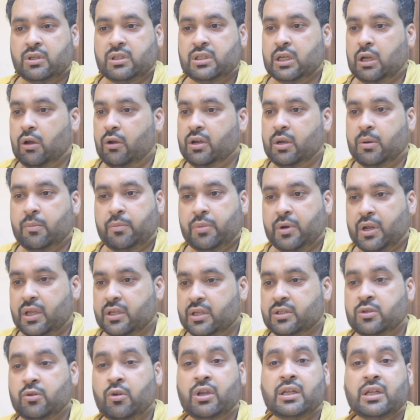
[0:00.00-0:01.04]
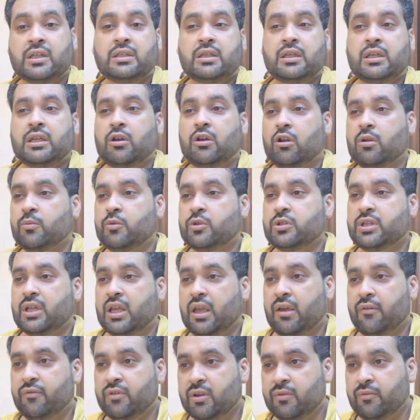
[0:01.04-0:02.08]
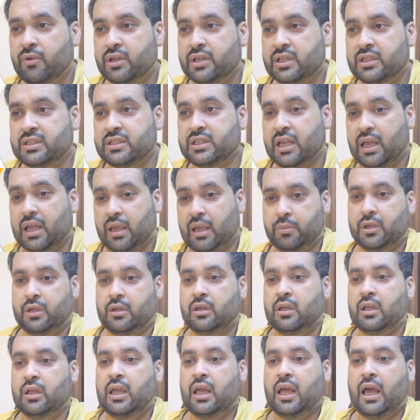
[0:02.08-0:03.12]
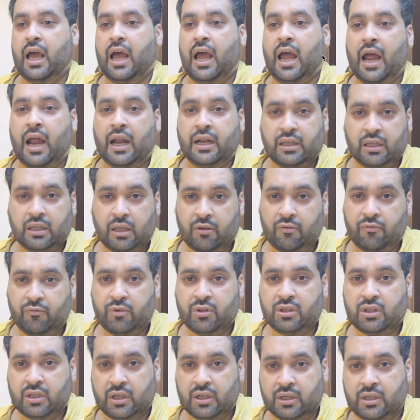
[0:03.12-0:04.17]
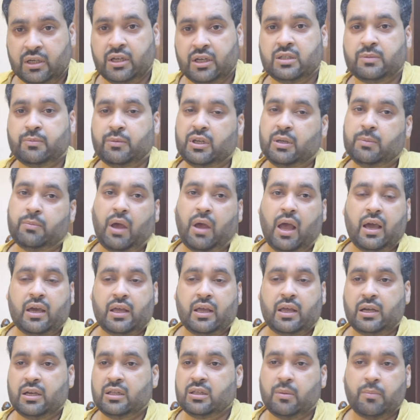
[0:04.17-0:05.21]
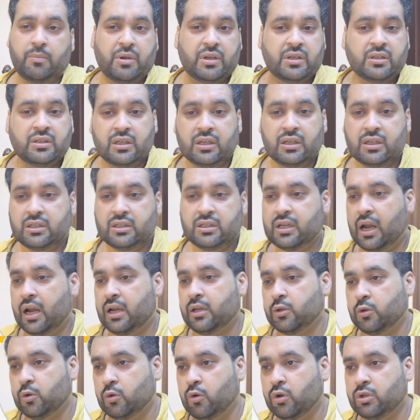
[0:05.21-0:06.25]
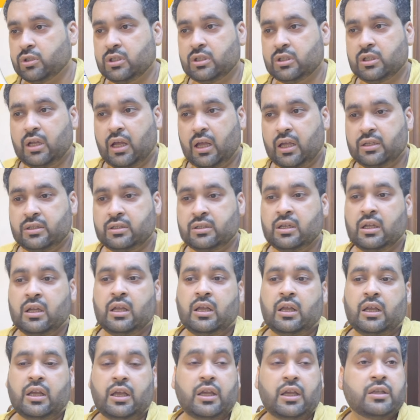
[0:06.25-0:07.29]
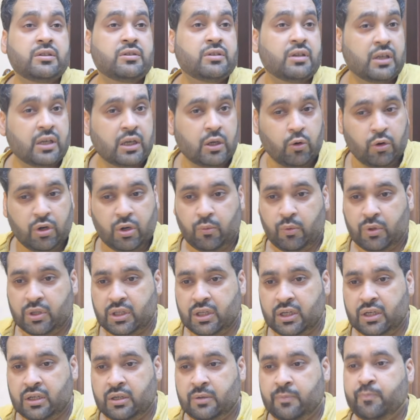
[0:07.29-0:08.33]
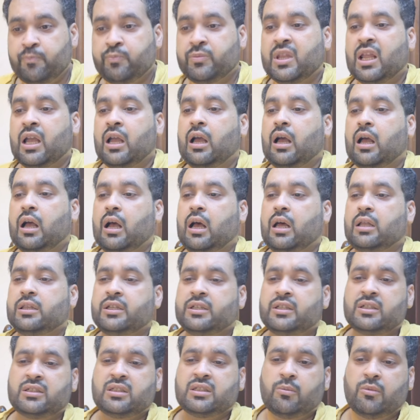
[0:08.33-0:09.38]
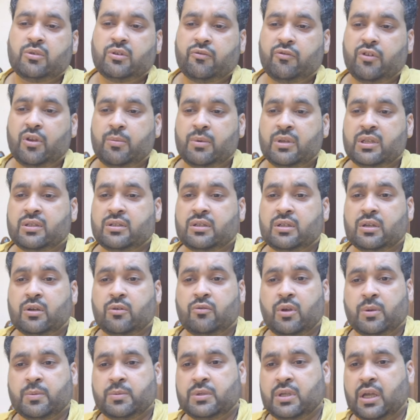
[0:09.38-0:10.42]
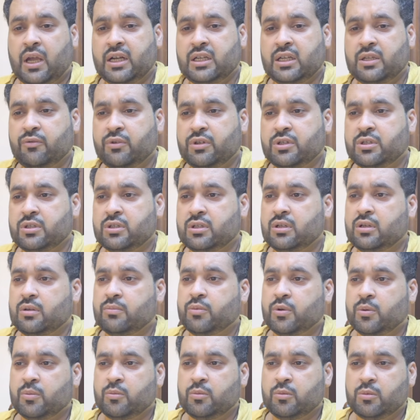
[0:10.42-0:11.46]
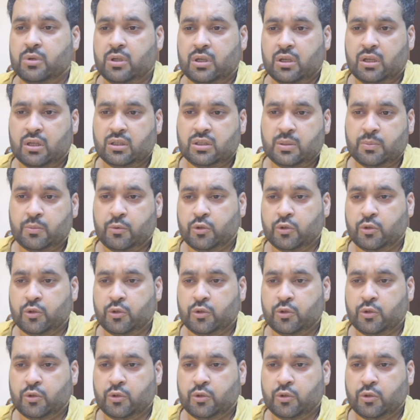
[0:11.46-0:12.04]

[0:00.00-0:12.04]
now and impressed. So you can see almost everyone is happy. And with 30 days money back guarantee, the best thing is that no questions asked is included with it. These are some of the famous websites which supports